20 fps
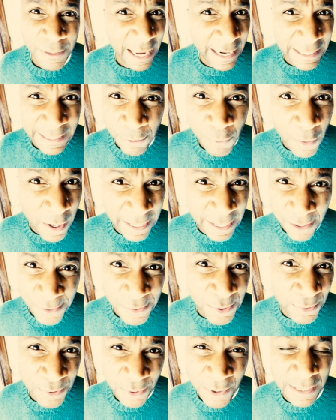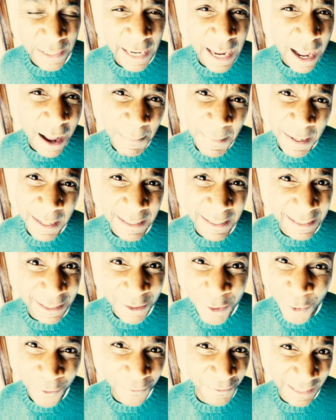anyone else who's going to come in and
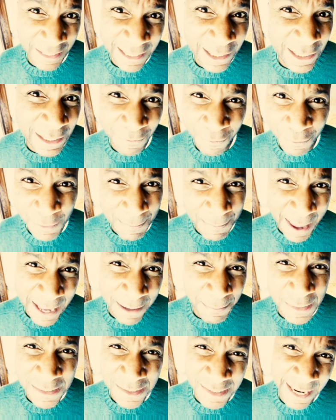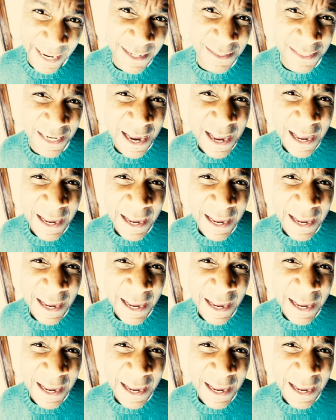intervene if we make mistakes.